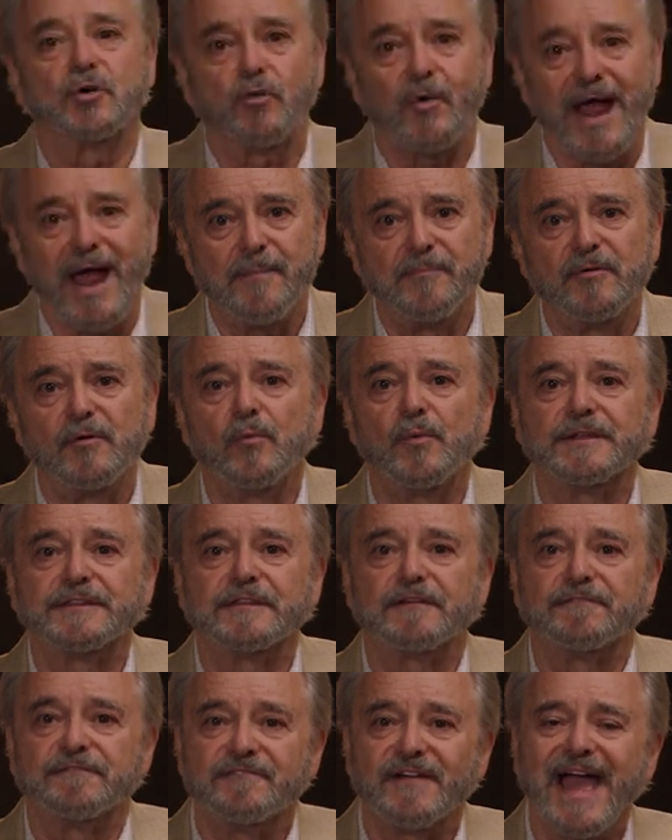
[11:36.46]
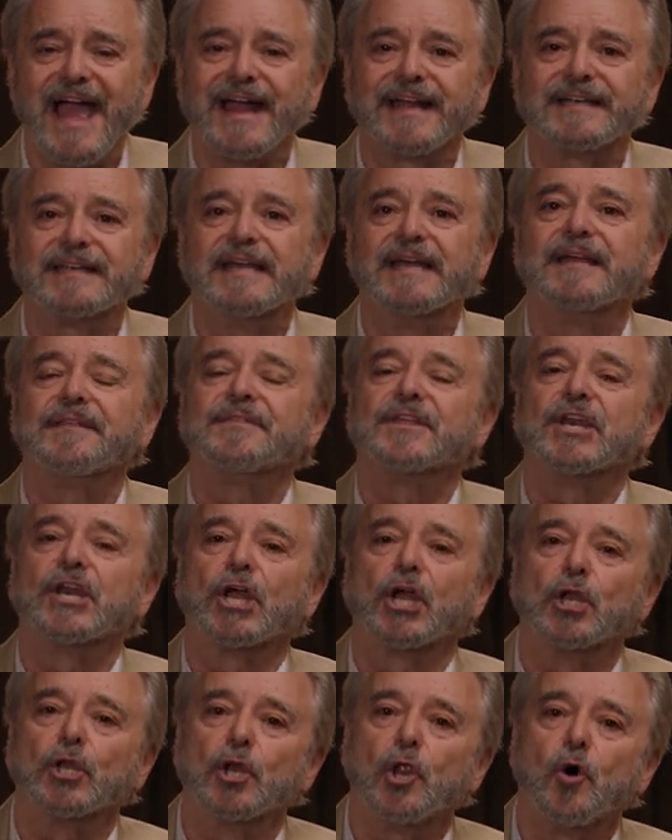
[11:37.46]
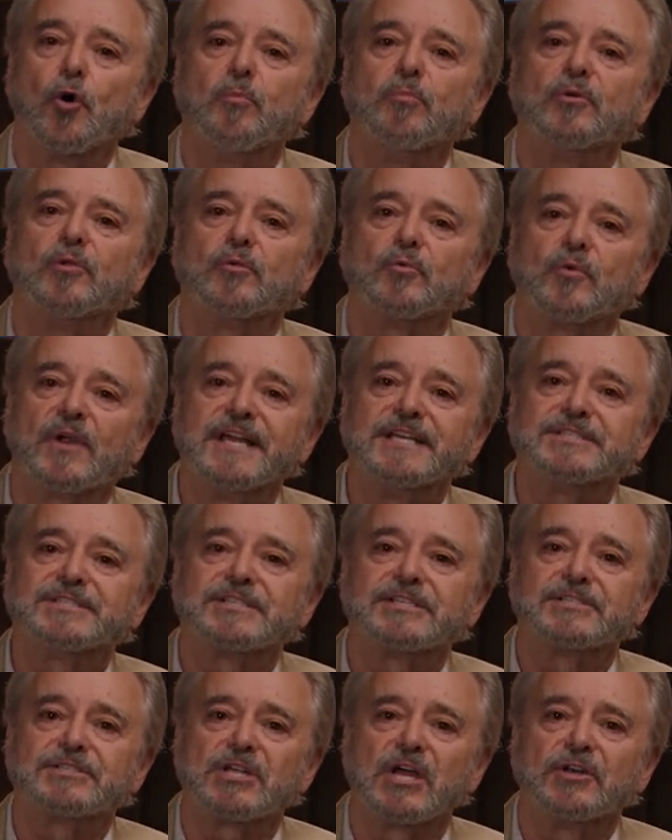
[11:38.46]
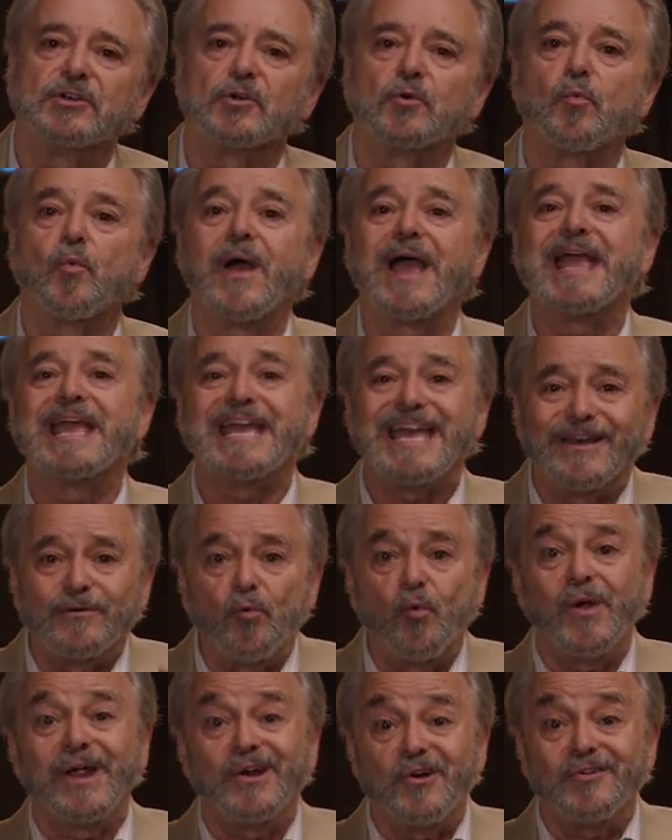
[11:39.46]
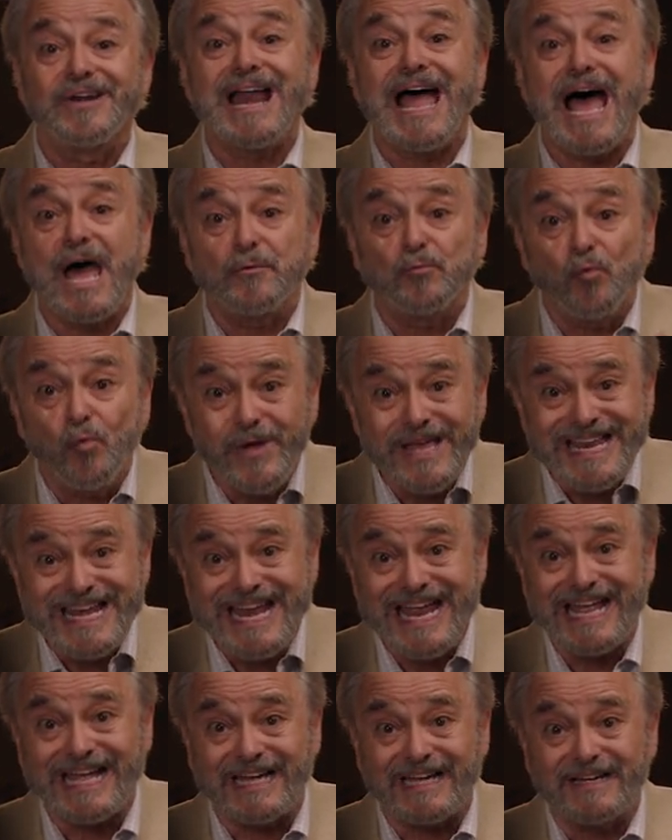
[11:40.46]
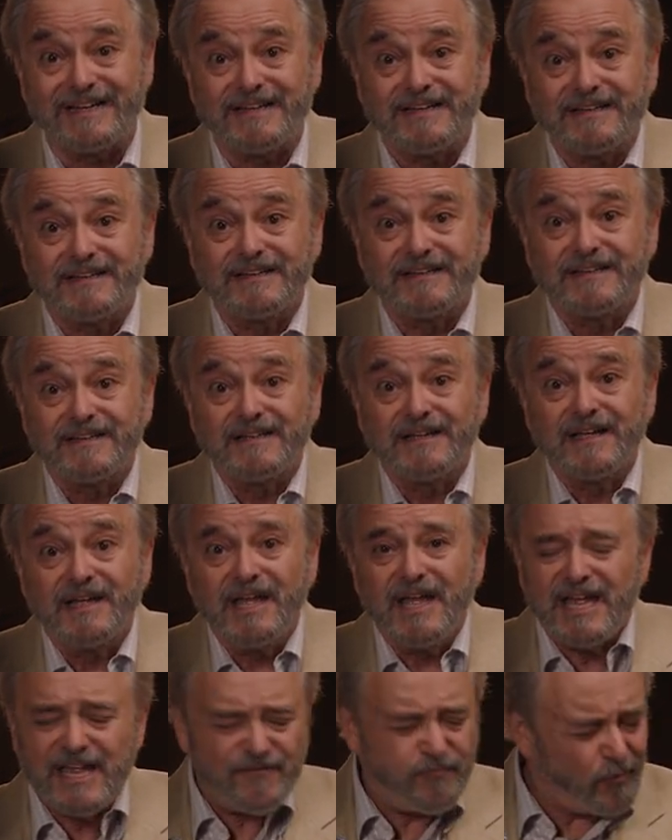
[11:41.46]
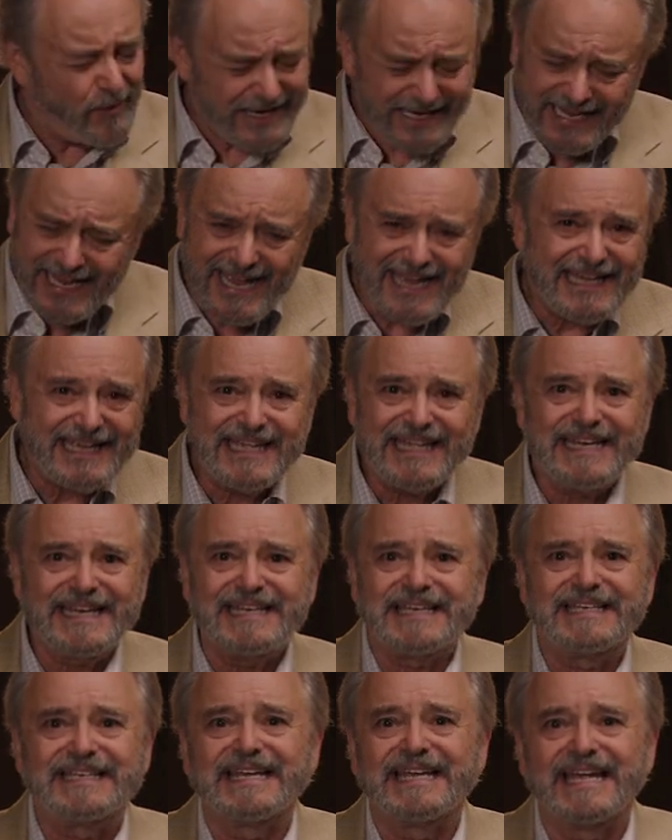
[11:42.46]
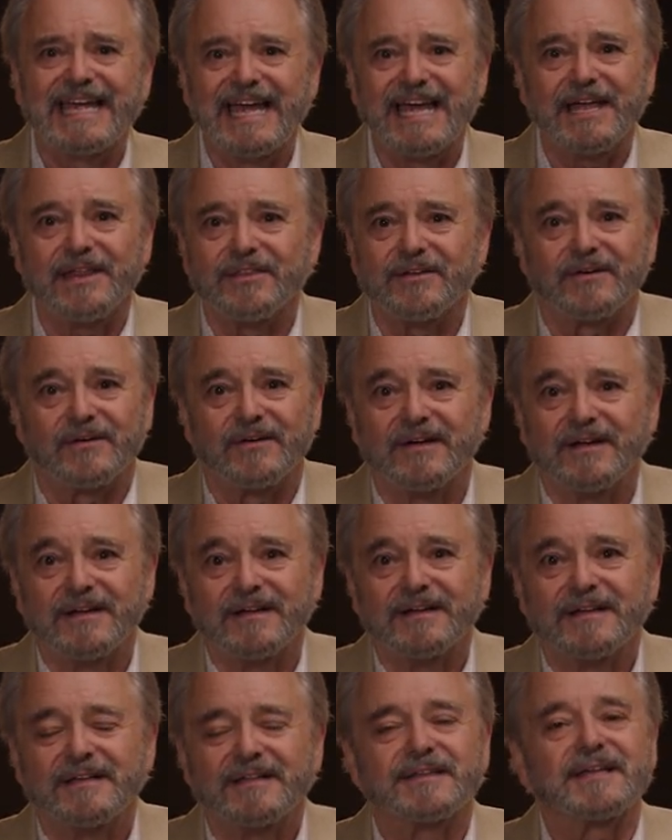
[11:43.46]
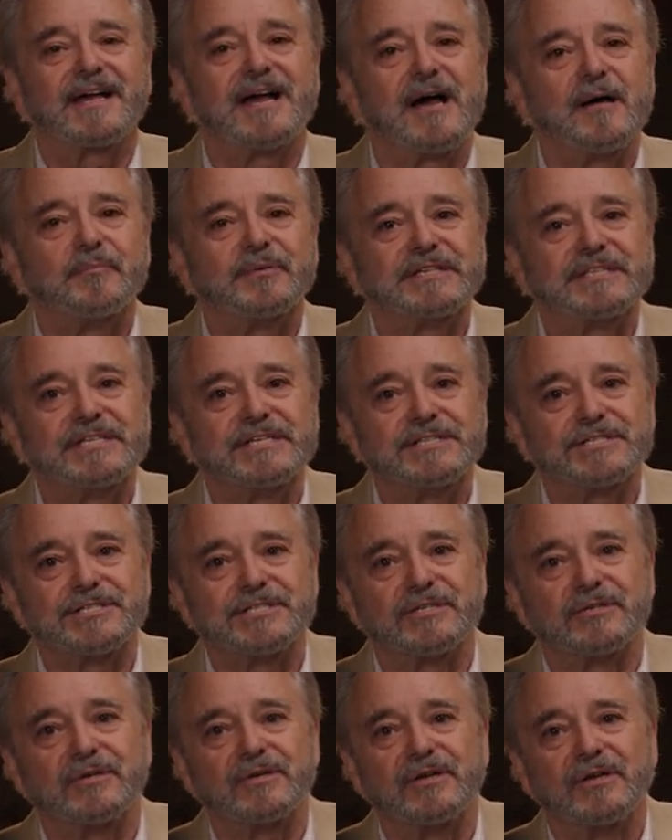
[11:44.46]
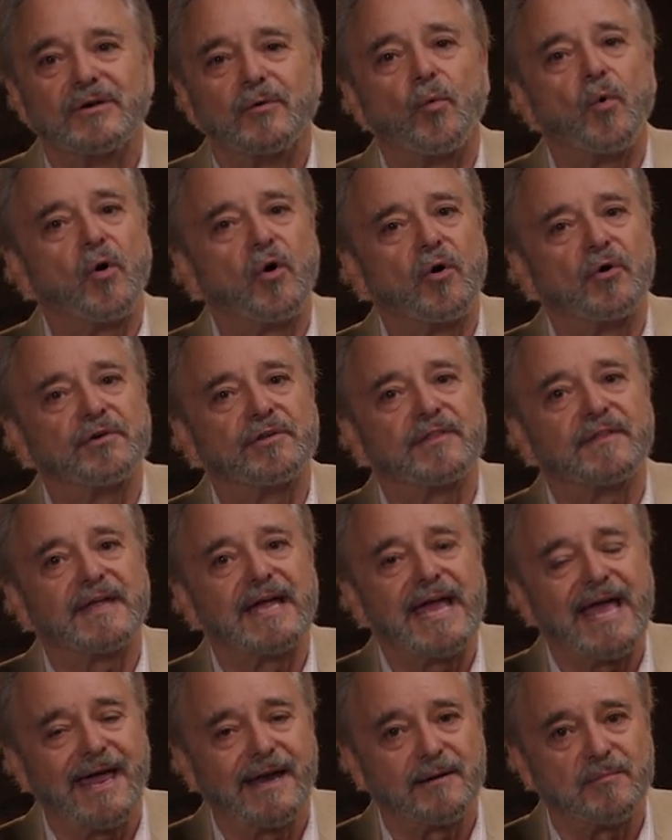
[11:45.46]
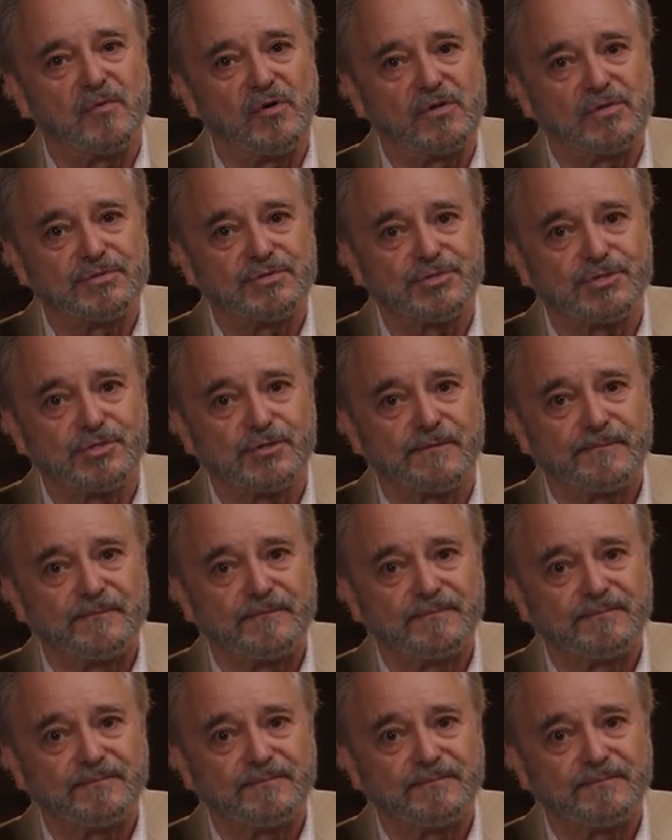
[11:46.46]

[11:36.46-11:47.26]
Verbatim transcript: grapple with the fact that a global race is underway and we're not winning. If we can't get it together, the competition will go to the animals.